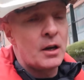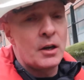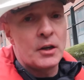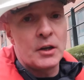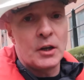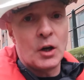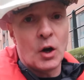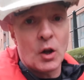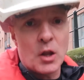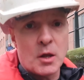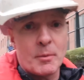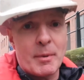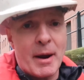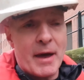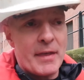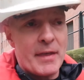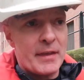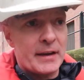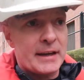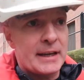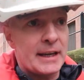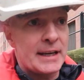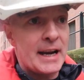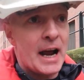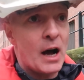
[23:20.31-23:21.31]
you know, the bit of the
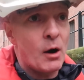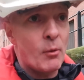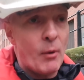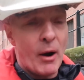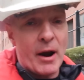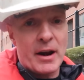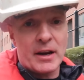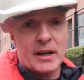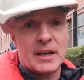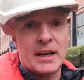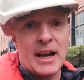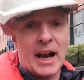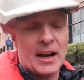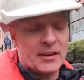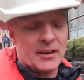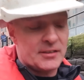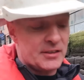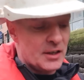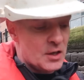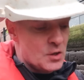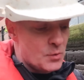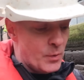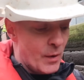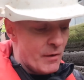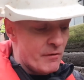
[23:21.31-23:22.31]
canal where it can
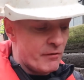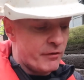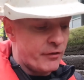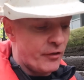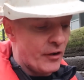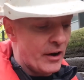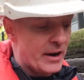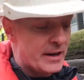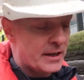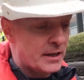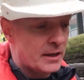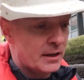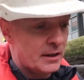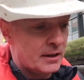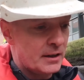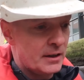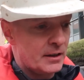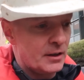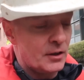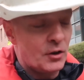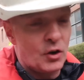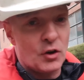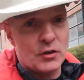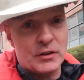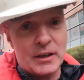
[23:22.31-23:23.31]
actually swim free,
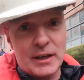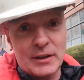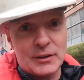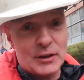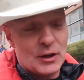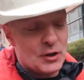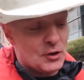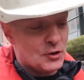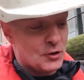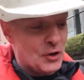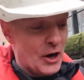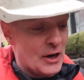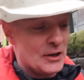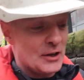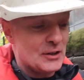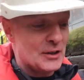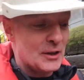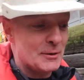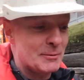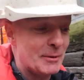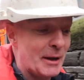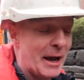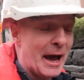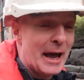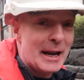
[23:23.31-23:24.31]
because it distresses me.